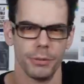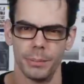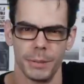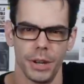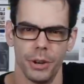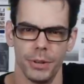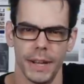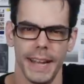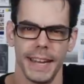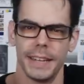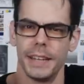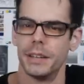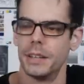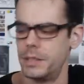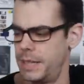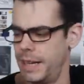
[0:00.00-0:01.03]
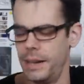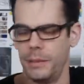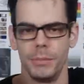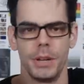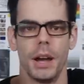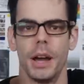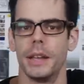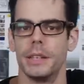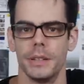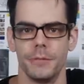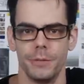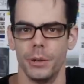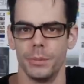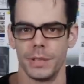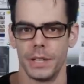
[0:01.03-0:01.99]
from Kodak, in the same kinds of
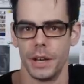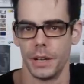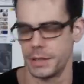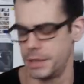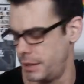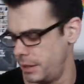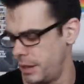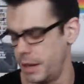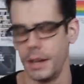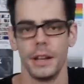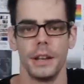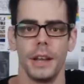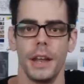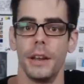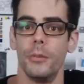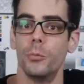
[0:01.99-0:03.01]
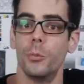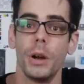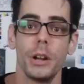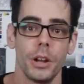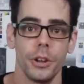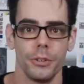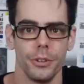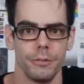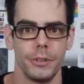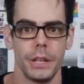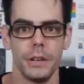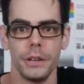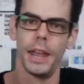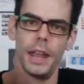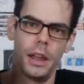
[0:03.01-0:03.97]
film stocks that you can get in 100
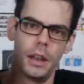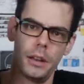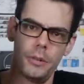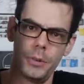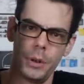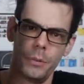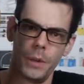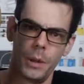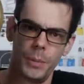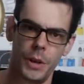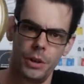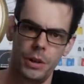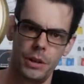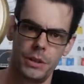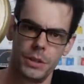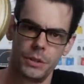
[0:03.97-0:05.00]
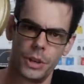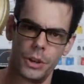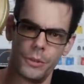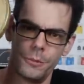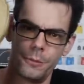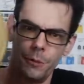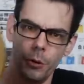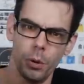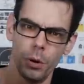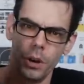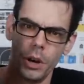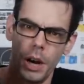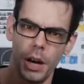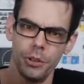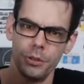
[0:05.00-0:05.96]
feet. And if you have the ability to load
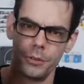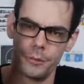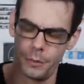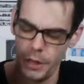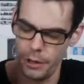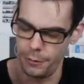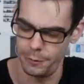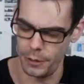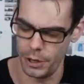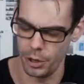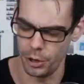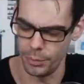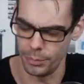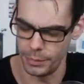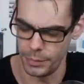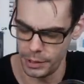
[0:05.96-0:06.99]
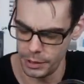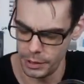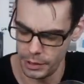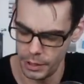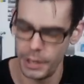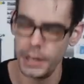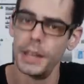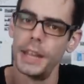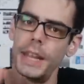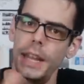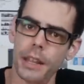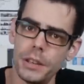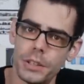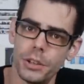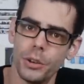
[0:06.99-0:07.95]
400 feet of film
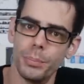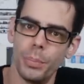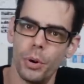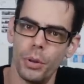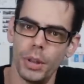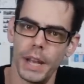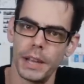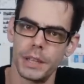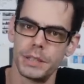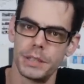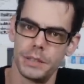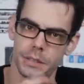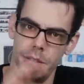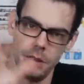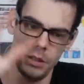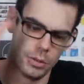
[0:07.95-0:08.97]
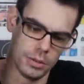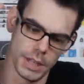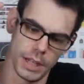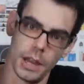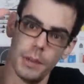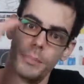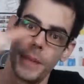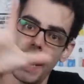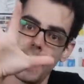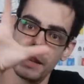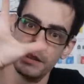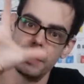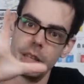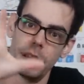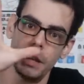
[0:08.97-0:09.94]
into your Bolex using a
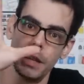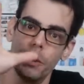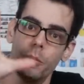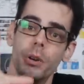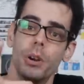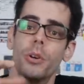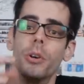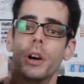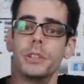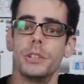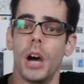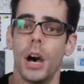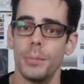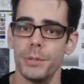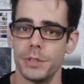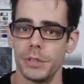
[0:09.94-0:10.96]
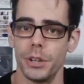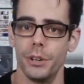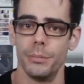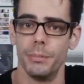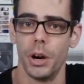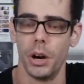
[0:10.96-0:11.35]
magazine that will go on top of certain